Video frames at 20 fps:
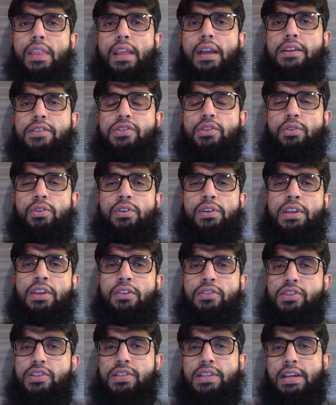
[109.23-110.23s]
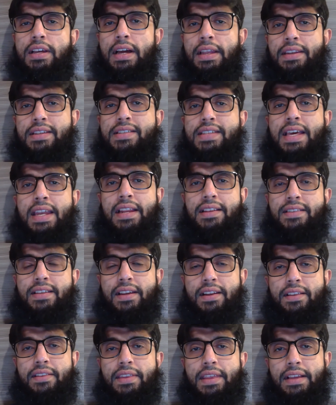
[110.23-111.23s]
So just understanding
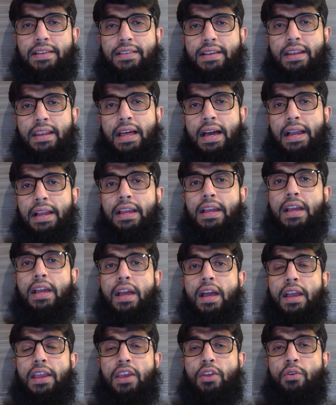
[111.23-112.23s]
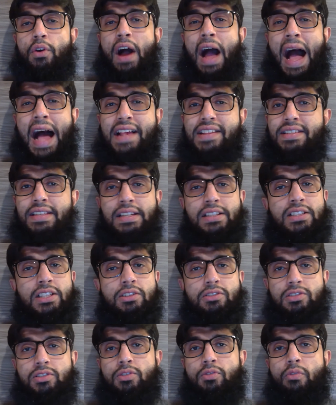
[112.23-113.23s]
certain things are like, asking
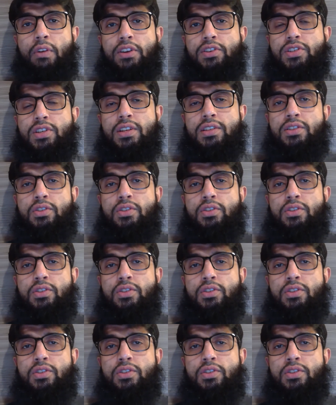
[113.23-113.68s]
those questions.